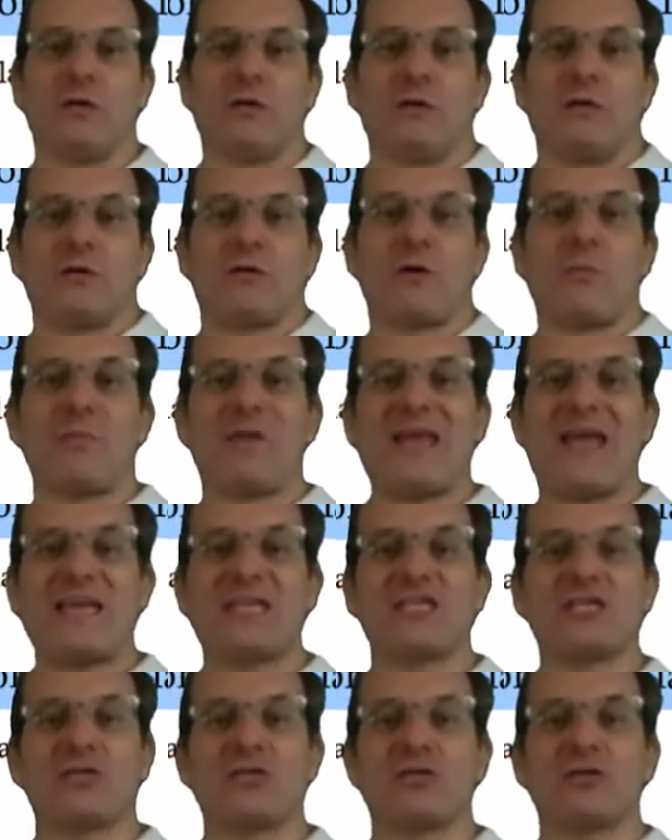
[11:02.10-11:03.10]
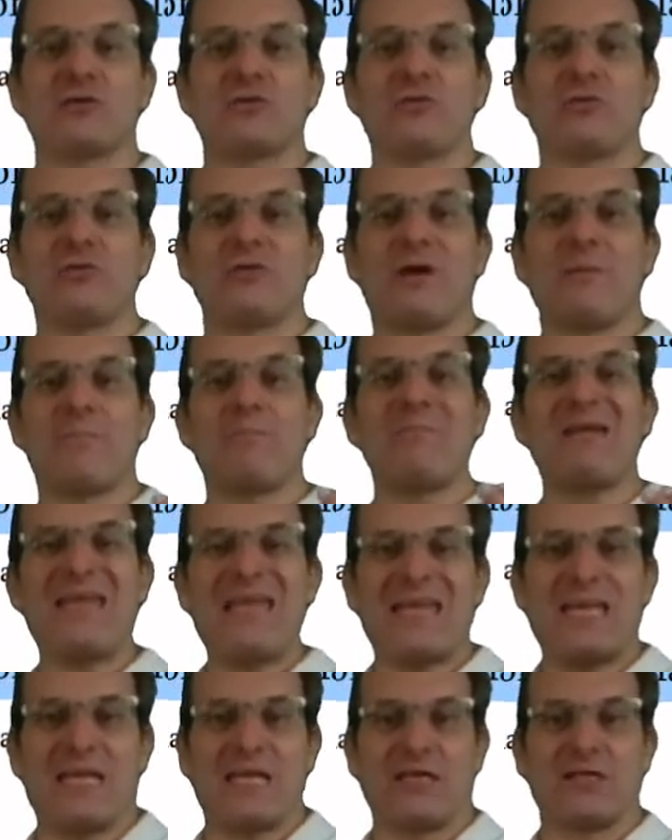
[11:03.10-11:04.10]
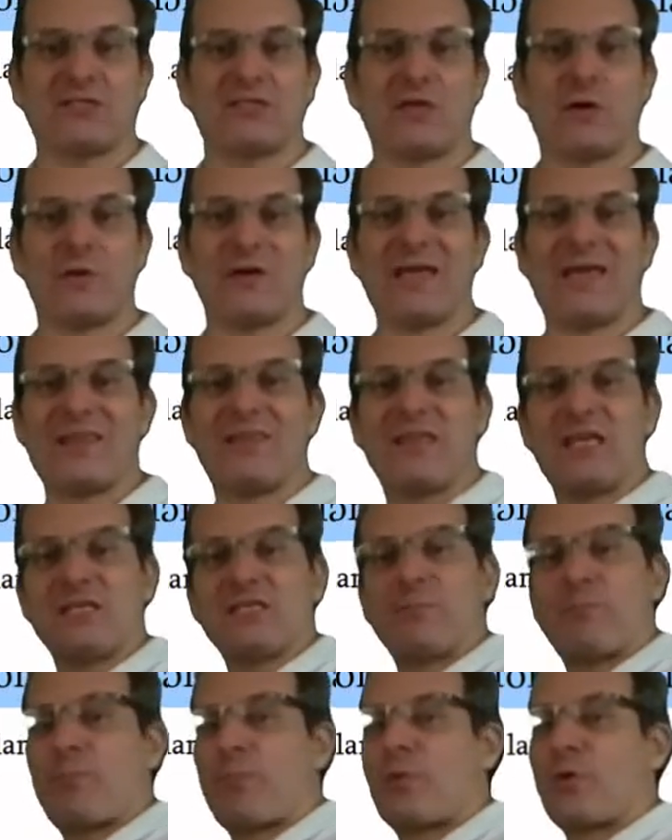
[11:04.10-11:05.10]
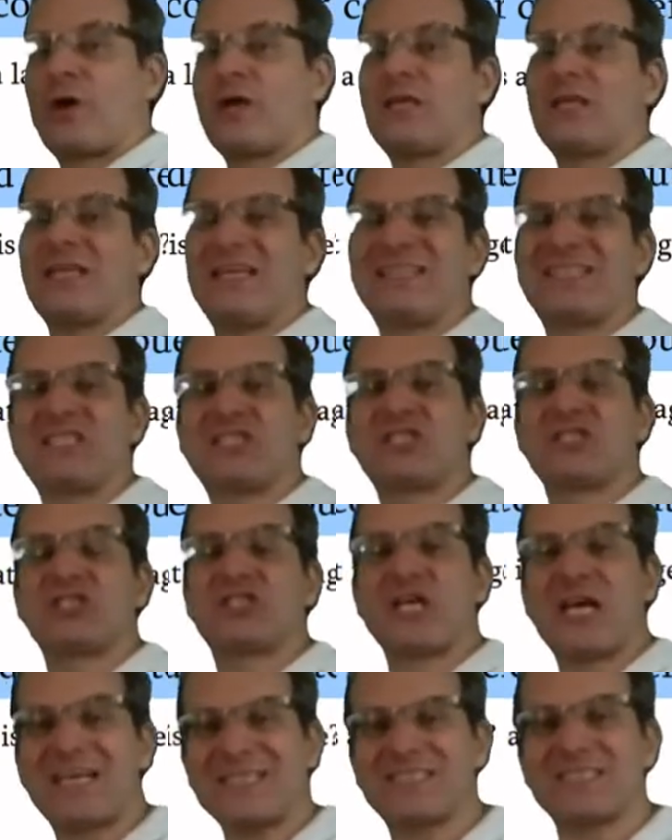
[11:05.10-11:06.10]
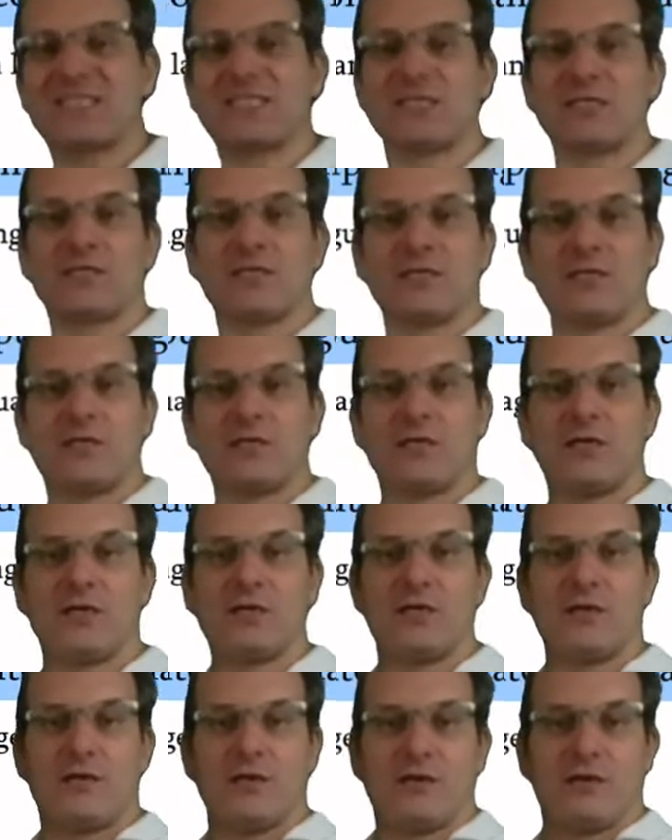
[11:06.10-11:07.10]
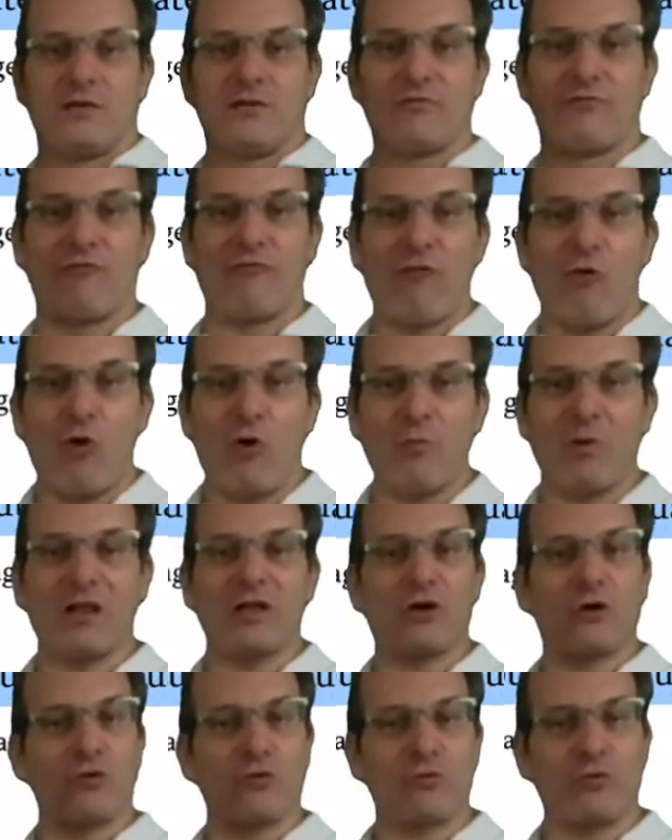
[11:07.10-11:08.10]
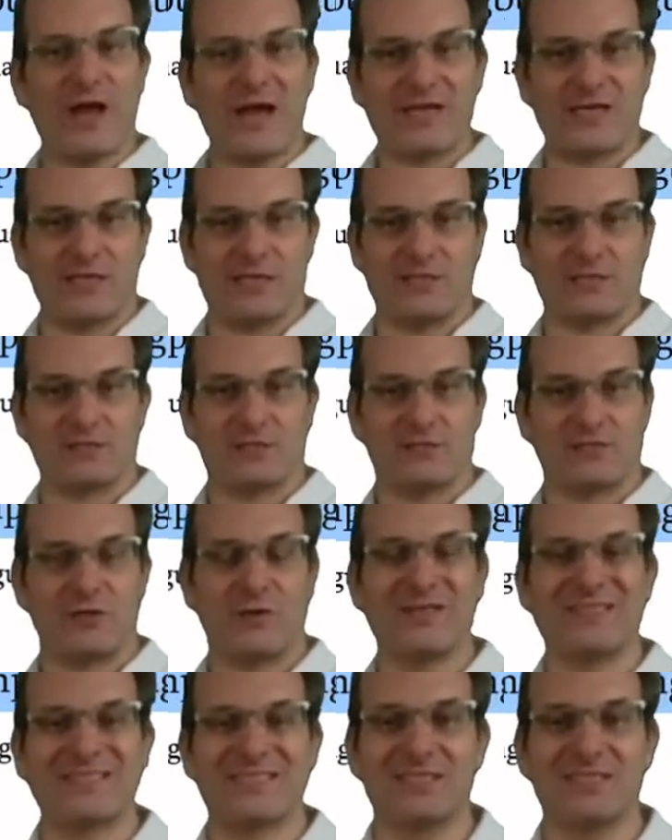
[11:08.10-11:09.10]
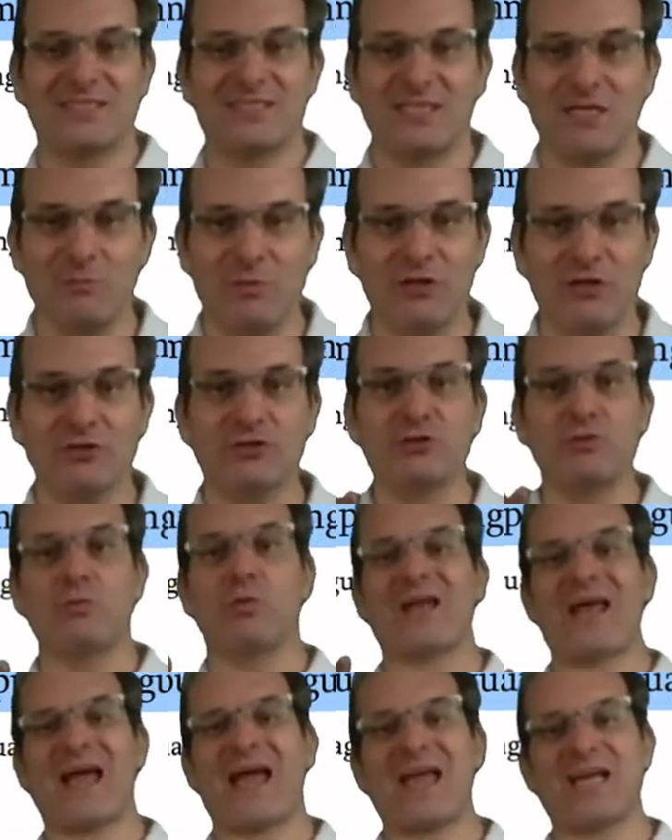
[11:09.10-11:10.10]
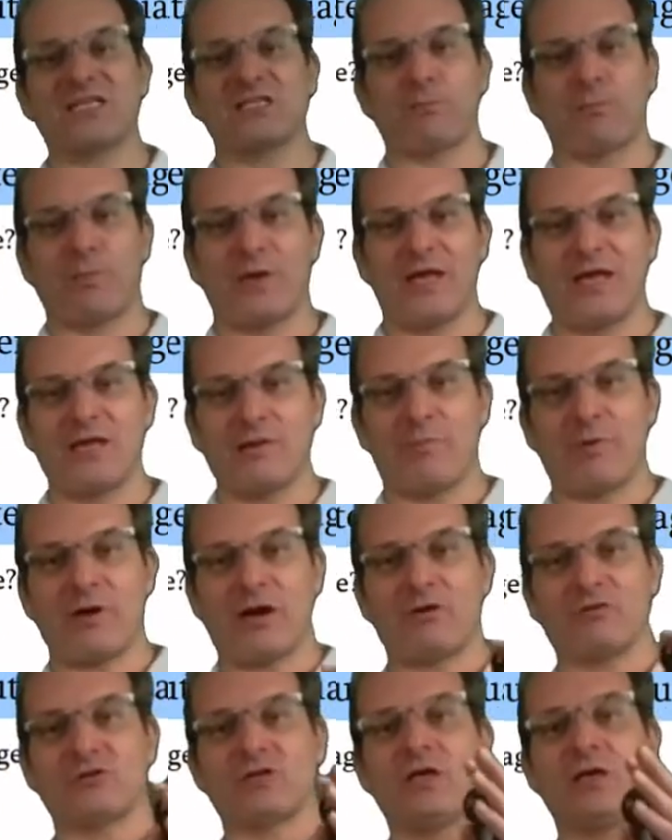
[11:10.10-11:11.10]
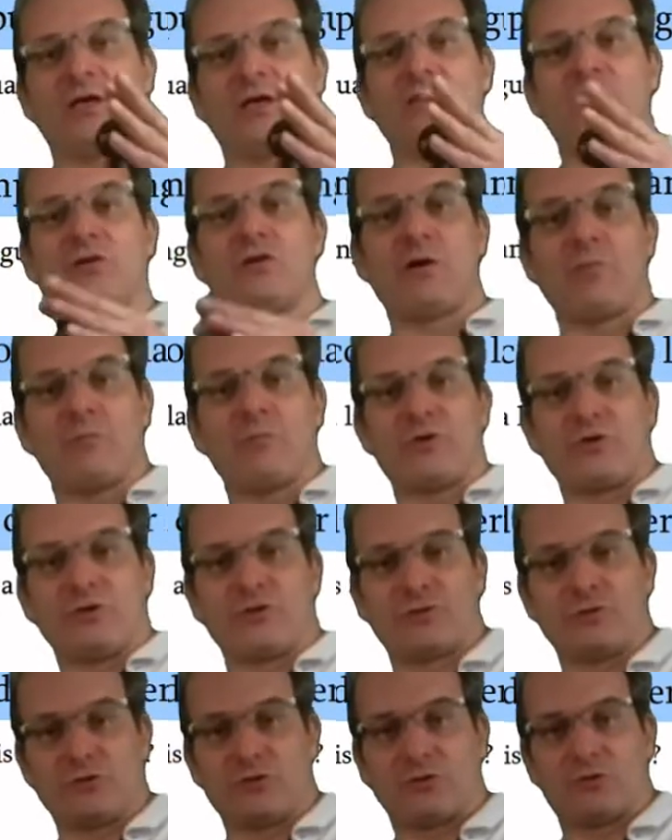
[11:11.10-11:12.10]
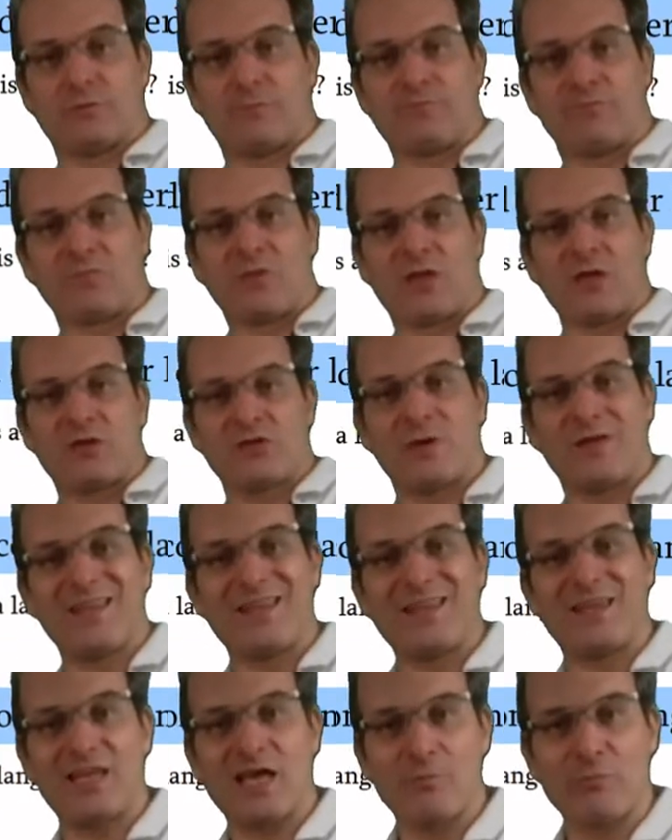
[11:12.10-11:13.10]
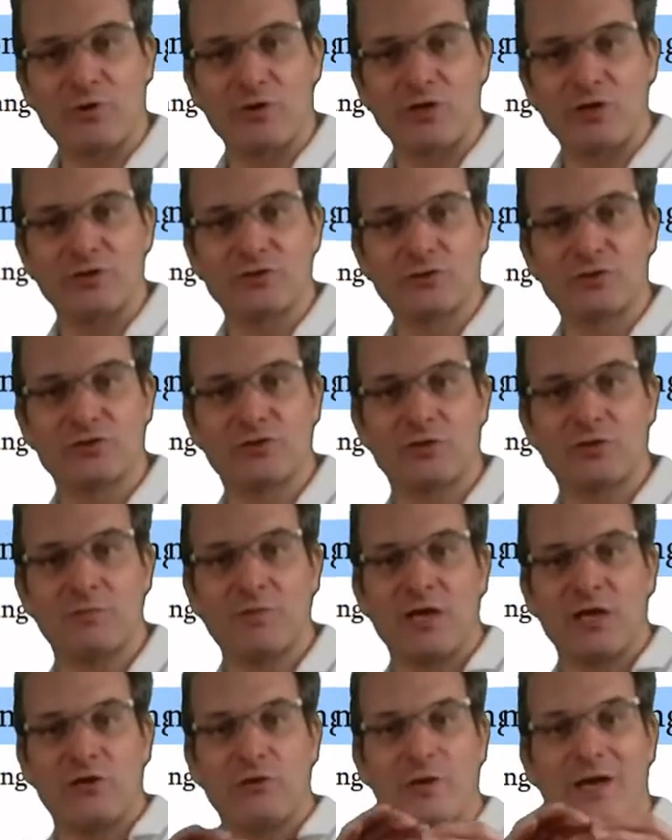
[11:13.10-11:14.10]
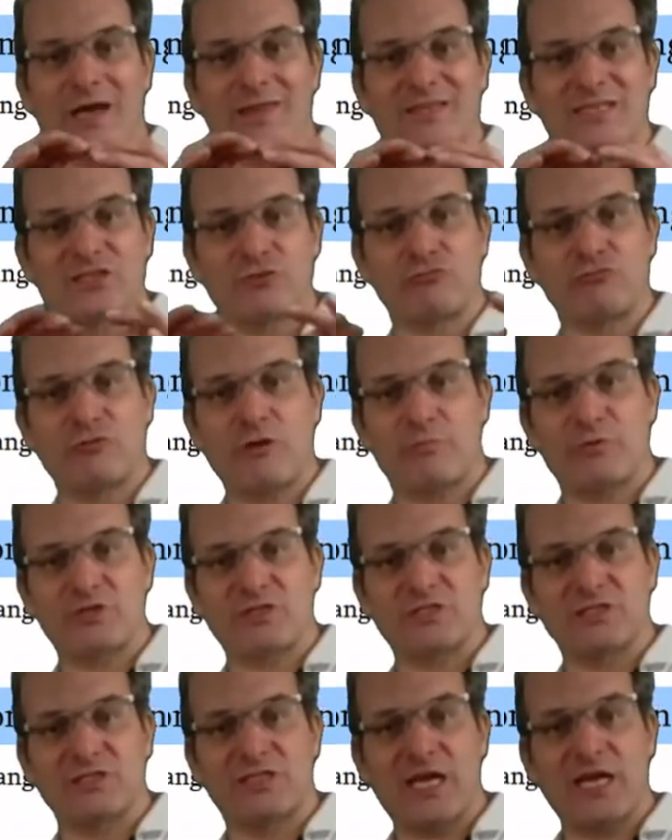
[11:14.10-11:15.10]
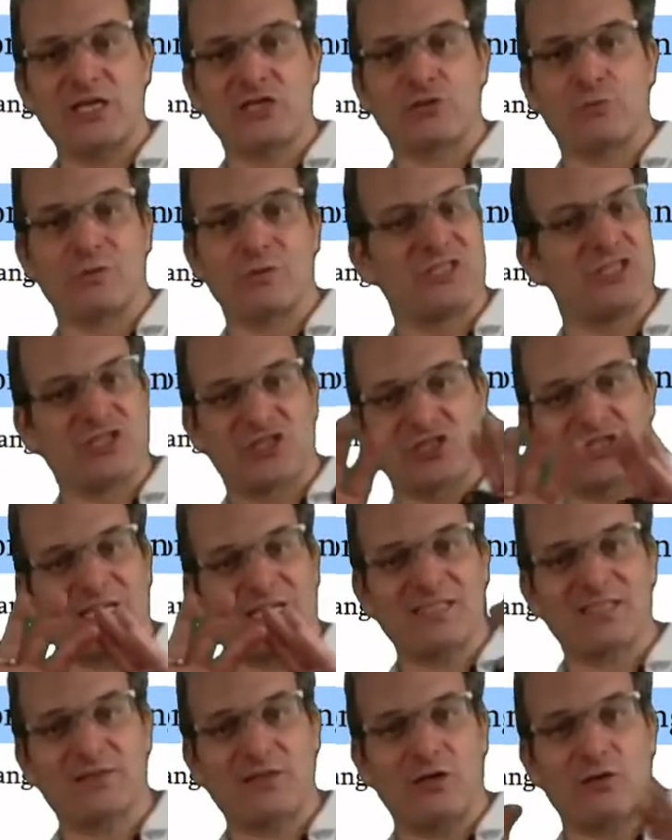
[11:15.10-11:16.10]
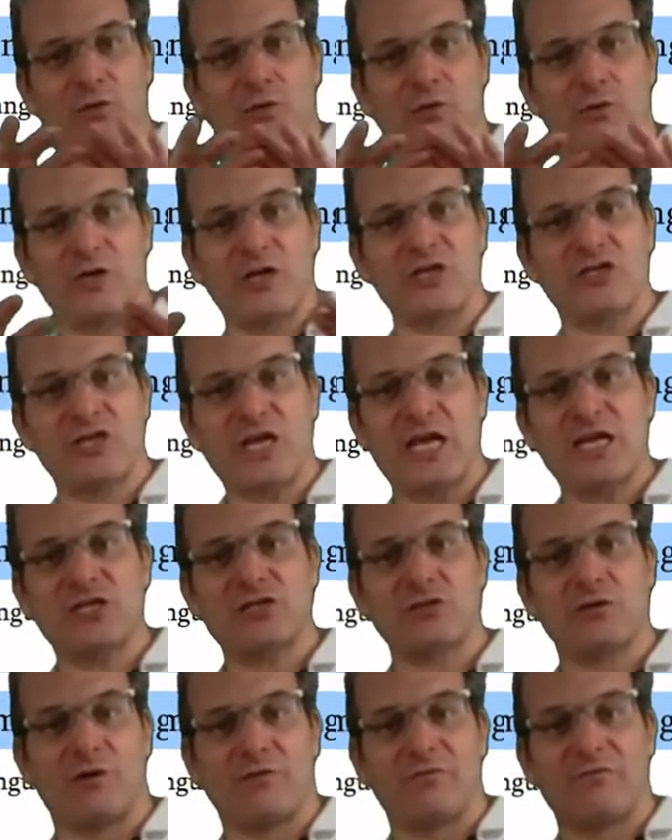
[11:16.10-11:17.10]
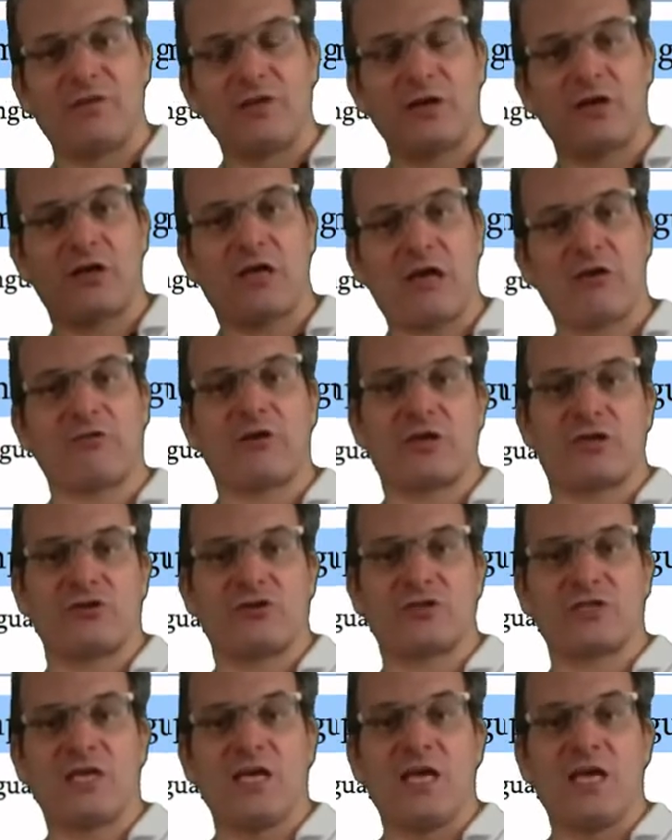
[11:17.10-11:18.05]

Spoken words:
combination to the meaning. So in this point it's just the formal correctness. So it's similar to what I explained about the numeral system. So in the numeral system you have this representation, which is just the orientation of the characters,